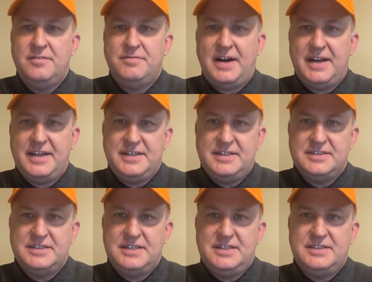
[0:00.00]
fighting
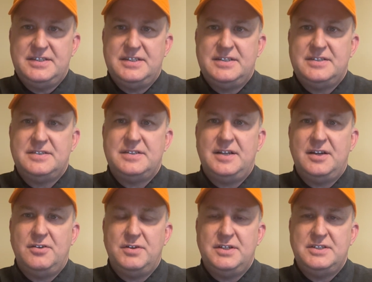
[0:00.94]
diseases,
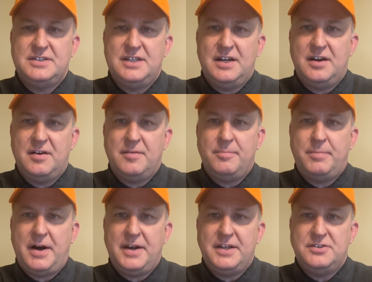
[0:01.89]
increase their
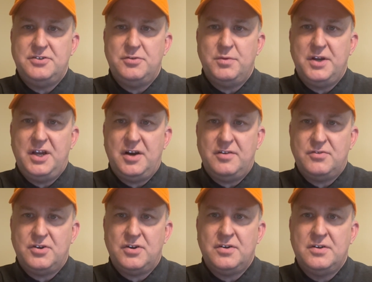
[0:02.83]
body to
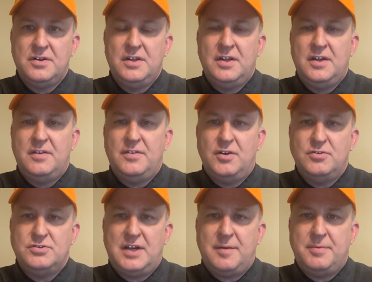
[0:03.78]
recover,
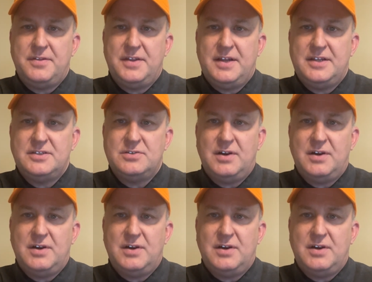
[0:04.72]
those type of things.